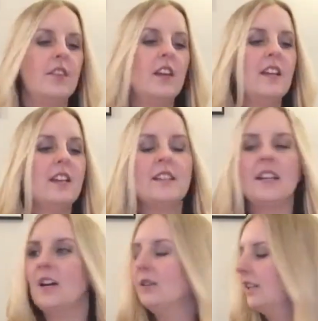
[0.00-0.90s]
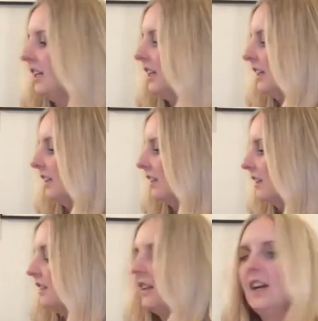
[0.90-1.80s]
there is an owl here.
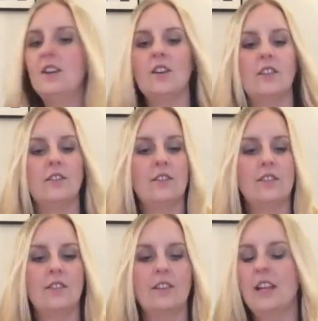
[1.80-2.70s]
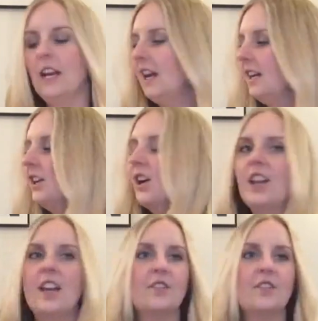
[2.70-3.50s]
Hang on. Hang on,